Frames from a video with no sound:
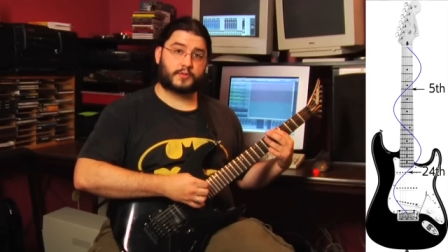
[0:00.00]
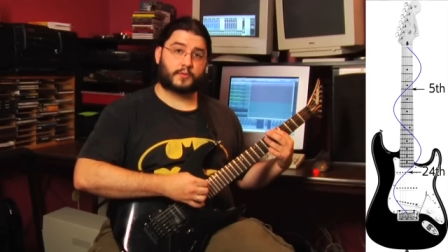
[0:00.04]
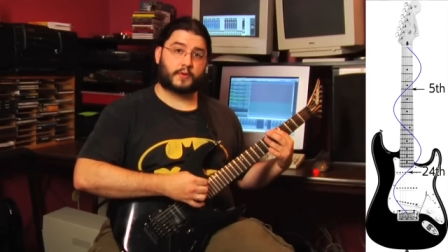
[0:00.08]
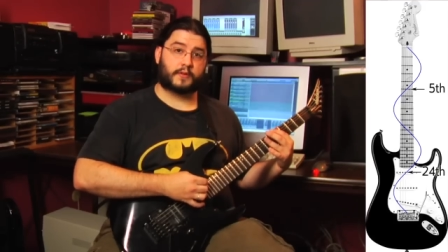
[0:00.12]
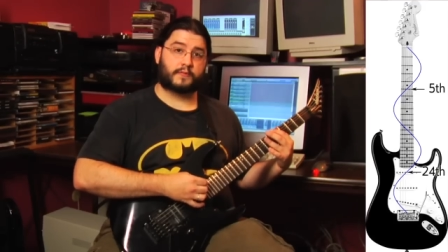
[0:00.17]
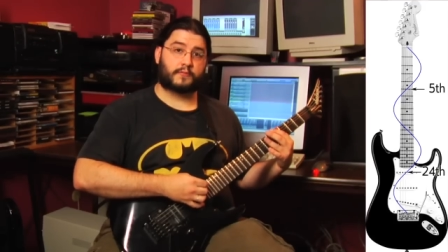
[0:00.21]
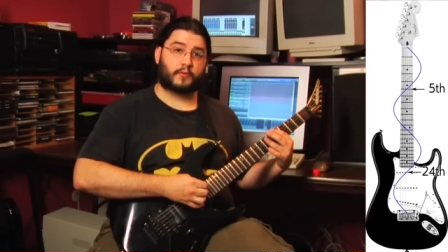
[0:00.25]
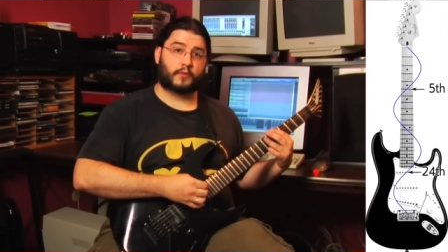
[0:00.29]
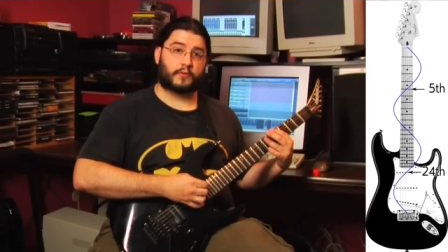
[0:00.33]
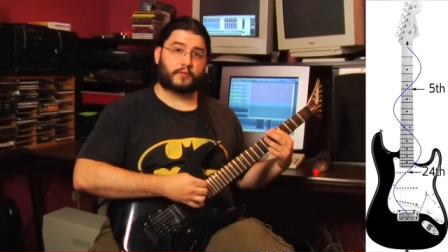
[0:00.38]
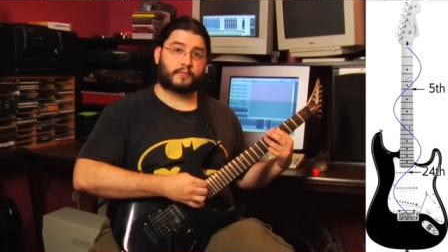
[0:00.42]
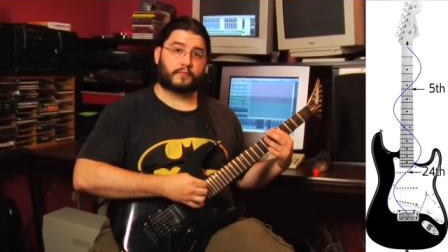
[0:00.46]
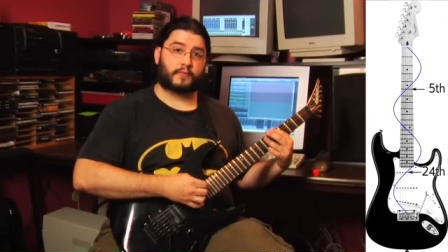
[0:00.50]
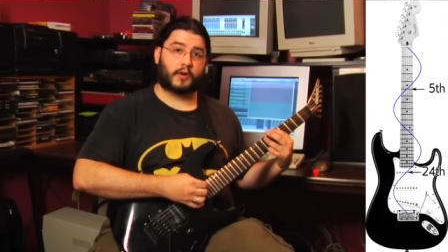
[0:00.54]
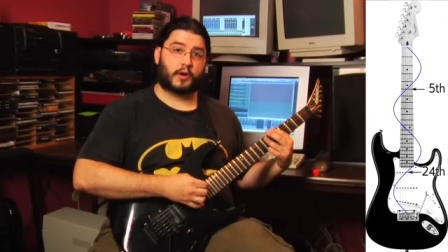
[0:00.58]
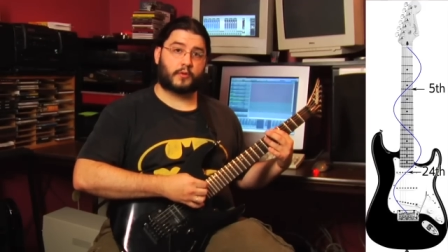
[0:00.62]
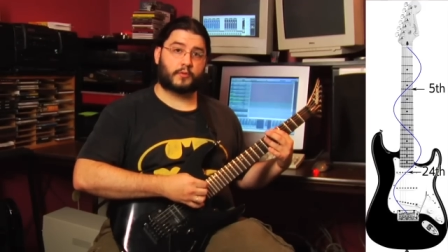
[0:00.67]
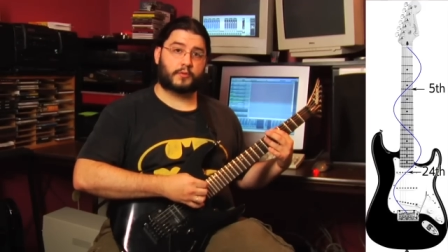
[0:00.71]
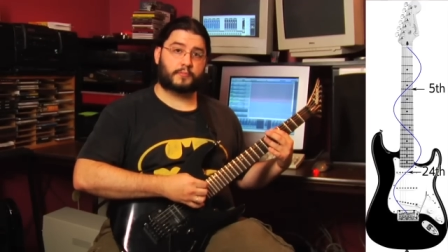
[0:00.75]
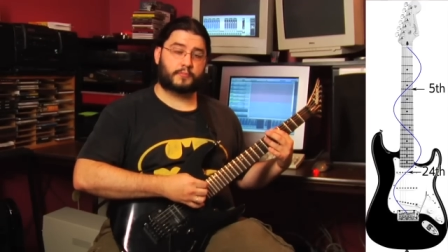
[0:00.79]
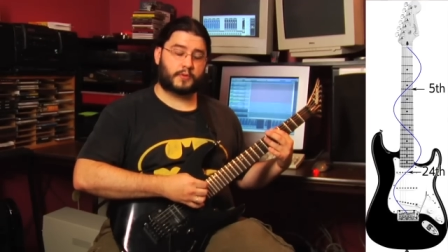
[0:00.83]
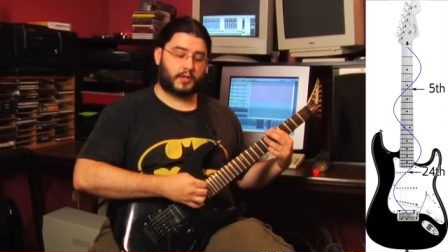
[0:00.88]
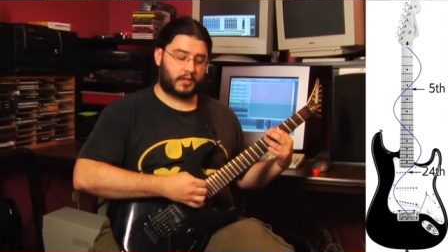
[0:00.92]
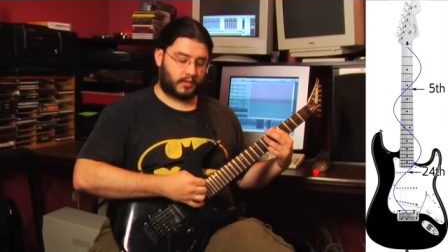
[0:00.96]
24th fret
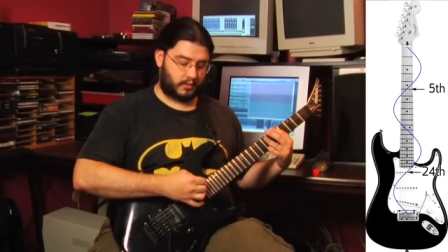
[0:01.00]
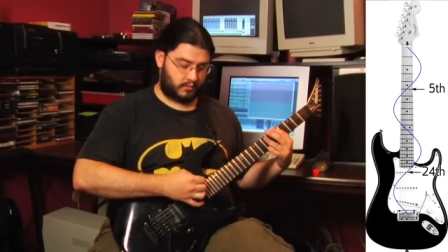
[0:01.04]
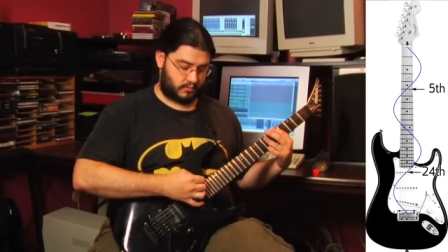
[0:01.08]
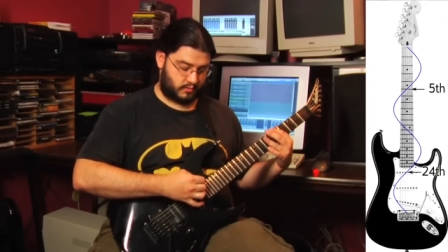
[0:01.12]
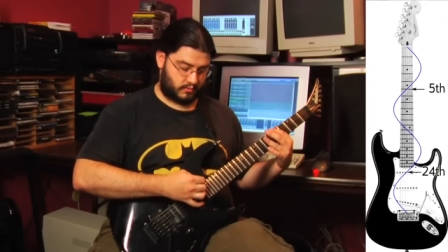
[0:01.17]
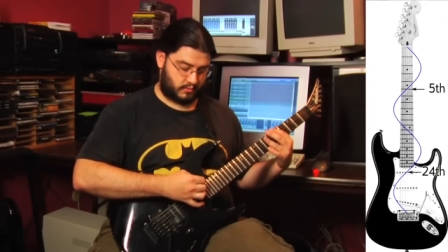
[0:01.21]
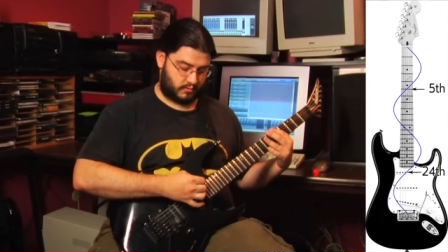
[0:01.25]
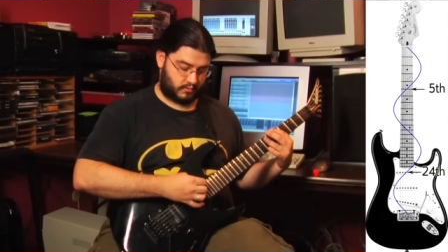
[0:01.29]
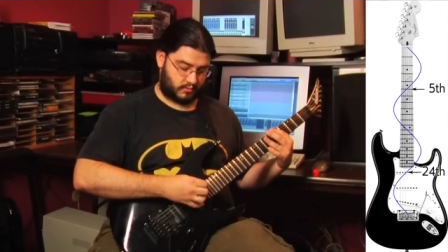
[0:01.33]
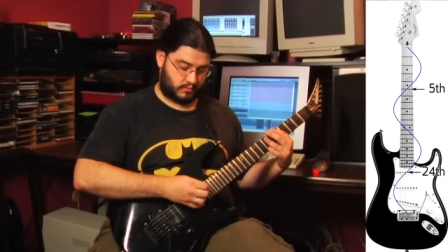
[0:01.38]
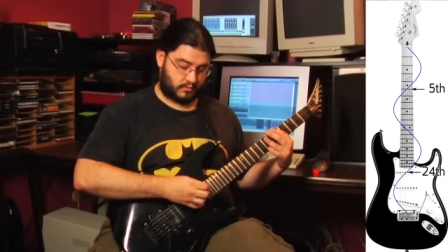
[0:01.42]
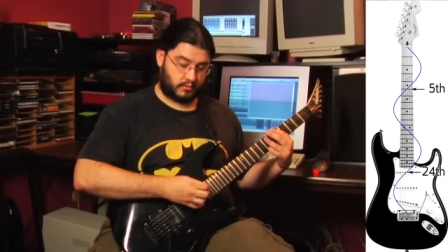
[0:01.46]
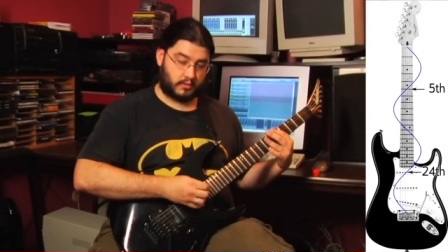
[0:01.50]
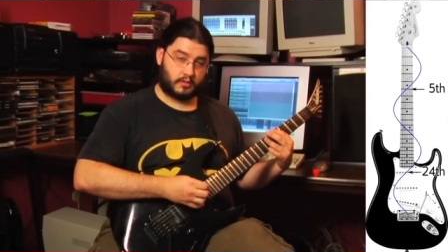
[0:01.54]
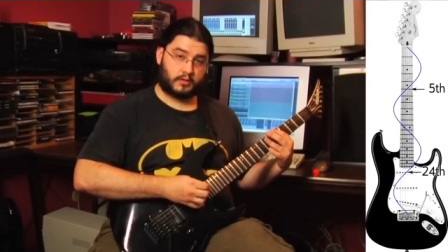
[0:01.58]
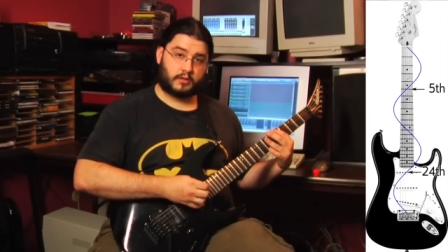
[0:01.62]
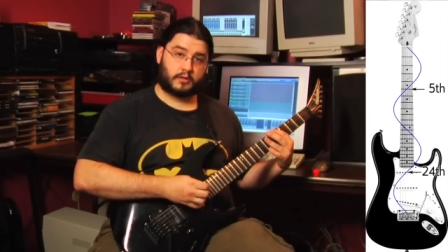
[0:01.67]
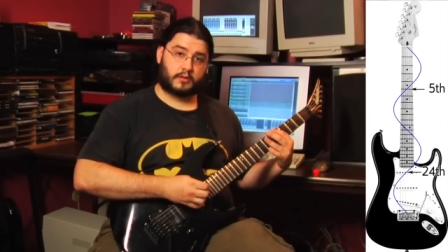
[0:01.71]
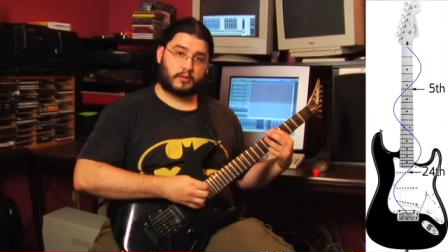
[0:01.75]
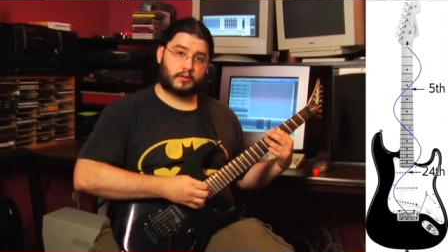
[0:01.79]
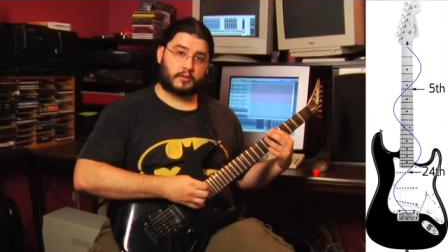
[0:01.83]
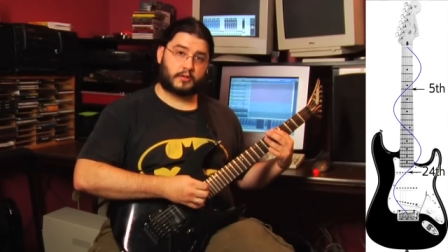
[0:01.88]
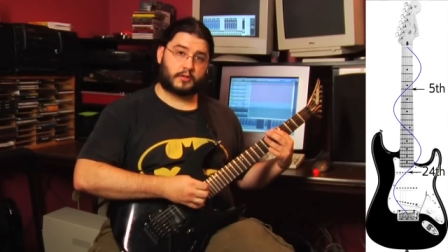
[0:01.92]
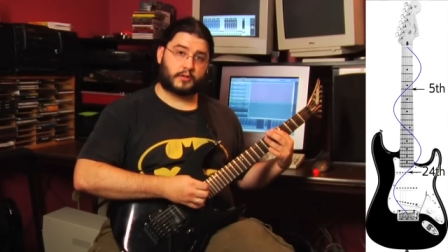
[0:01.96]
would be,
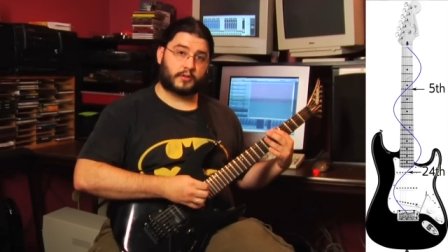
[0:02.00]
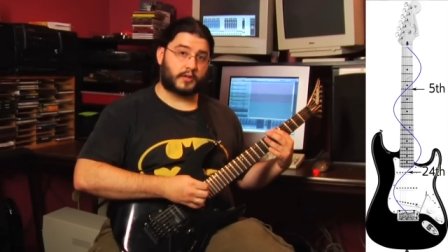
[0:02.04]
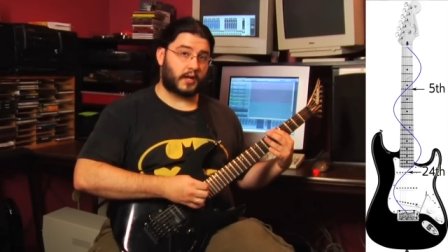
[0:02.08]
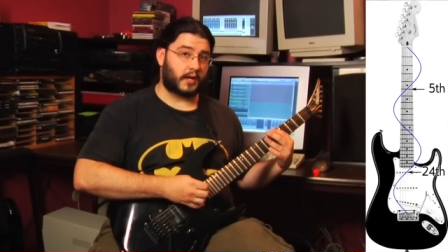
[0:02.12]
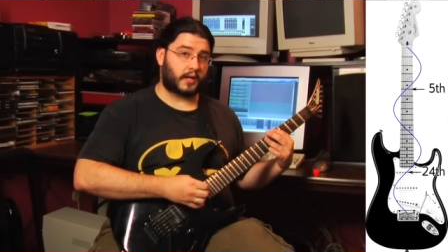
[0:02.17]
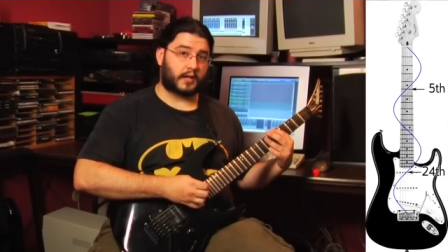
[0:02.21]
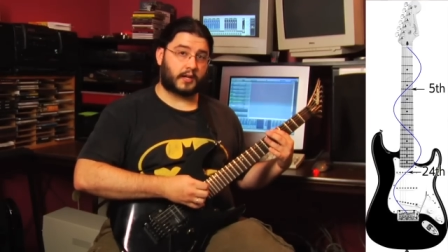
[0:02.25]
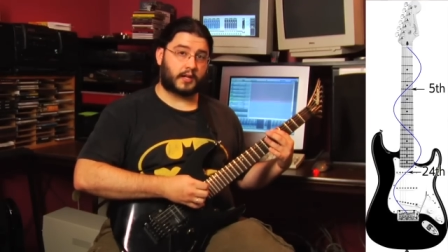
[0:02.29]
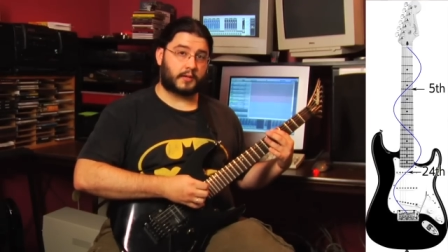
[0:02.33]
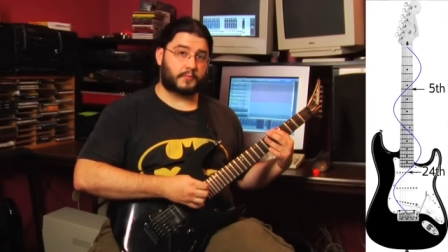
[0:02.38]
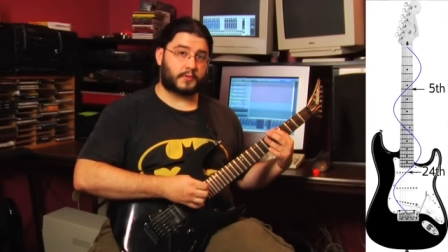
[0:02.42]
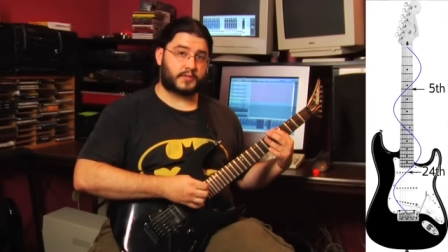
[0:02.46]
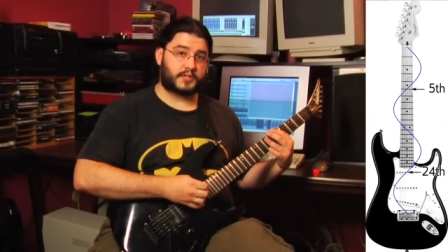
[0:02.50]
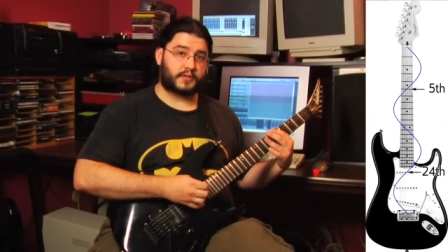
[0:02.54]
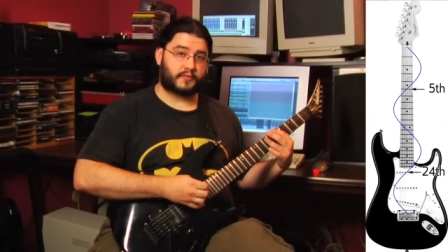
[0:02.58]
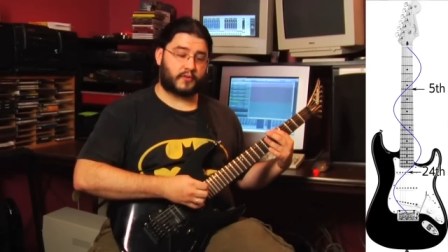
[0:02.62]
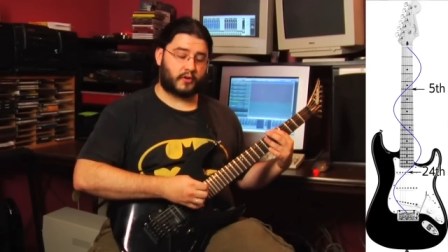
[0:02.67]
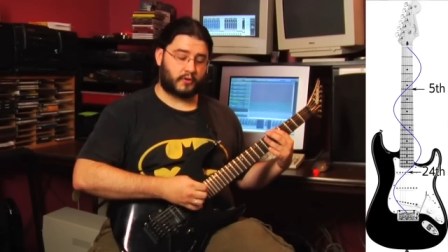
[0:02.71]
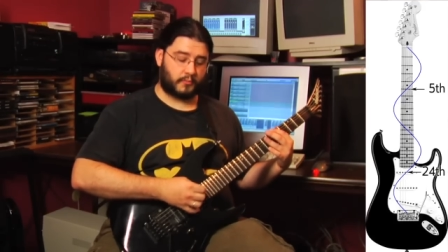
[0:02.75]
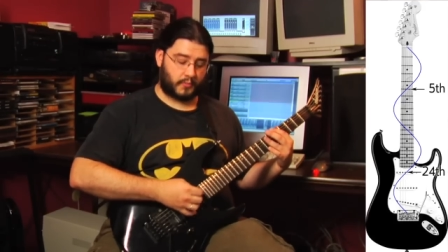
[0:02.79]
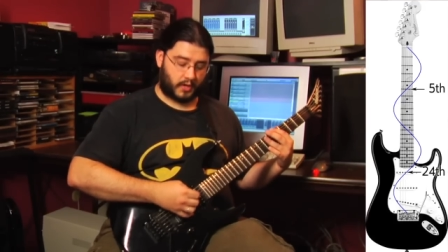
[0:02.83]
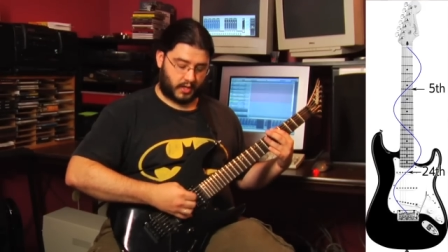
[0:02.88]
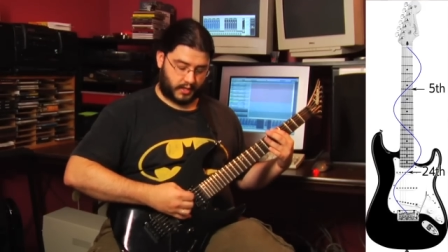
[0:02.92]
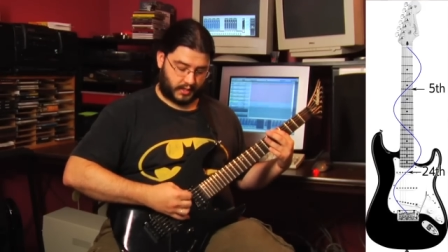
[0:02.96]
you're not going to get much of
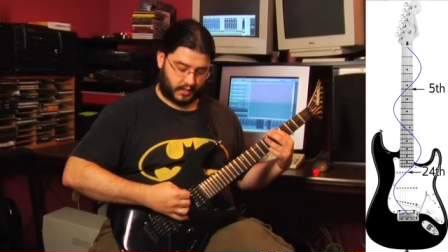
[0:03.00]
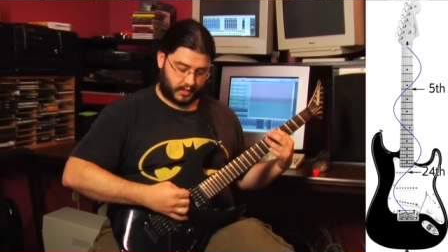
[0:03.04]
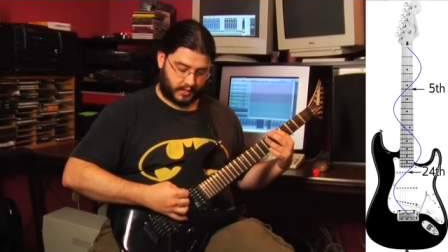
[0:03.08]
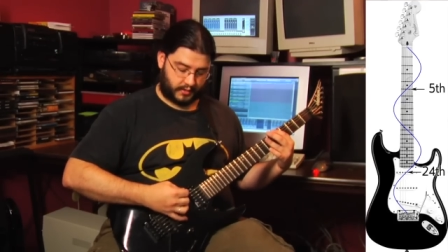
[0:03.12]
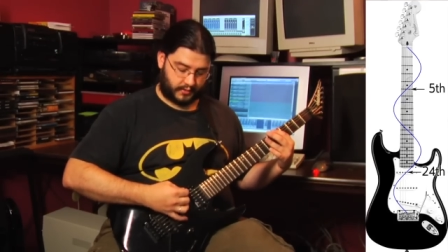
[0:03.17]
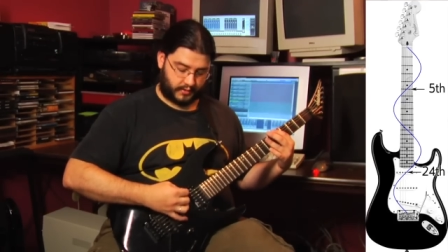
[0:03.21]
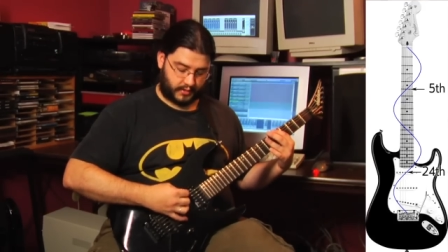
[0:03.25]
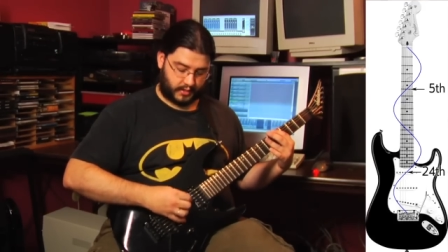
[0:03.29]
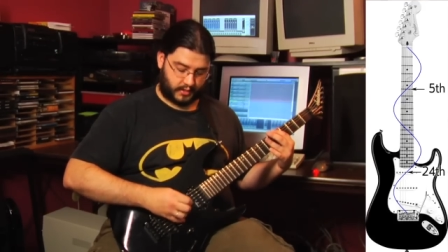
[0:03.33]
a harmonic out of